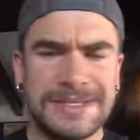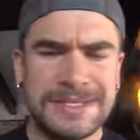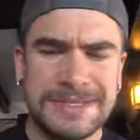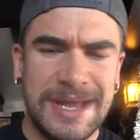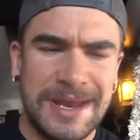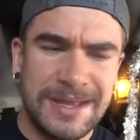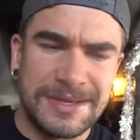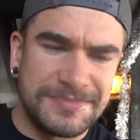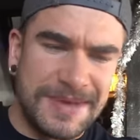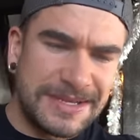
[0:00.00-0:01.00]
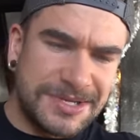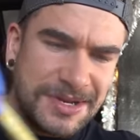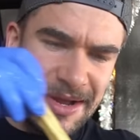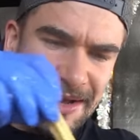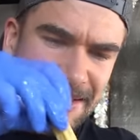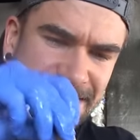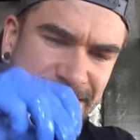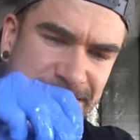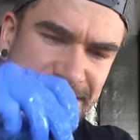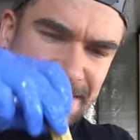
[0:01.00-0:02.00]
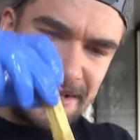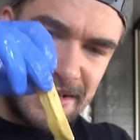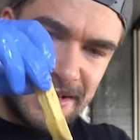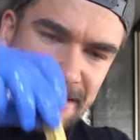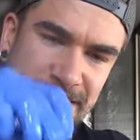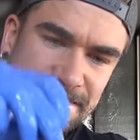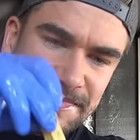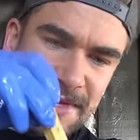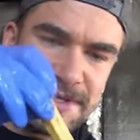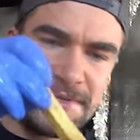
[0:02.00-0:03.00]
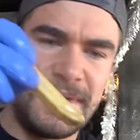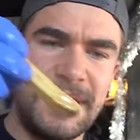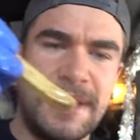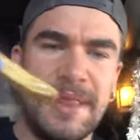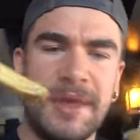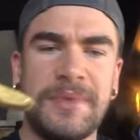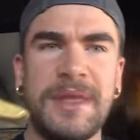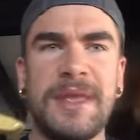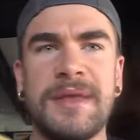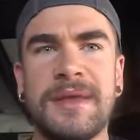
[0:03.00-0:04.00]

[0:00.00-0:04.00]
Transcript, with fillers: is not English mustard. This is, it's really liquidy.